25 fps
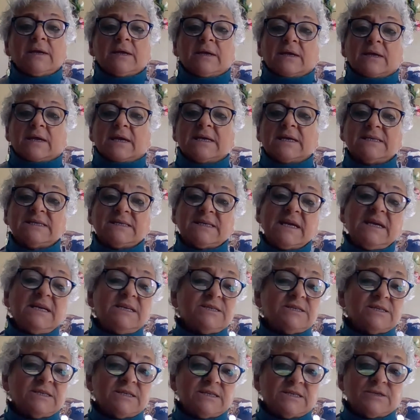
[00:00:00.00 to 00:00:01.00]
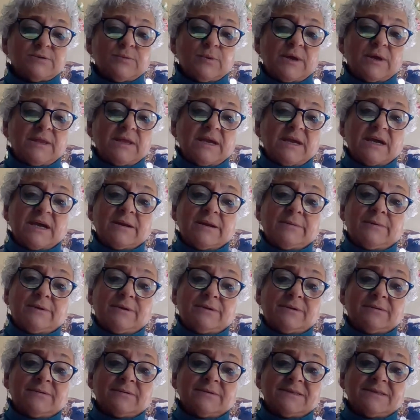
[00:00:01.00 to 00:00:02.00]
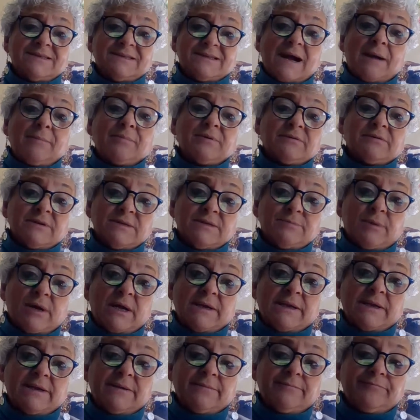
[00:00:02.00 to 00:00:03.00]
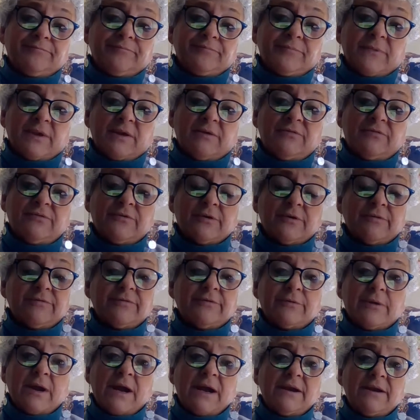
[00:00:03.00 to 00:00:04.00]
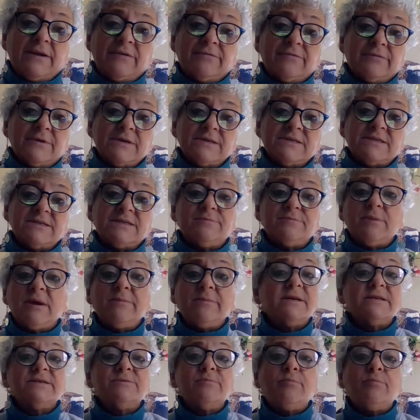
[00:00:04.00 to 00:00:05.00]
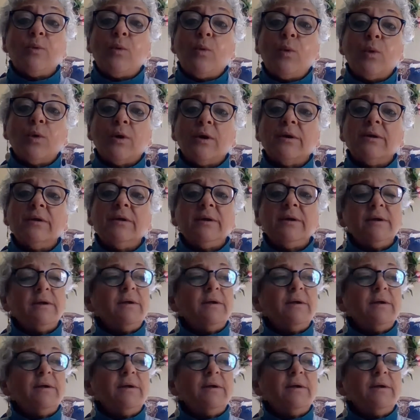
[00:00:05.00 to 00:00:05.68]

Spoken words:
Extinction is when the animal stops responding for a variety of reasons. Maybe it's bored,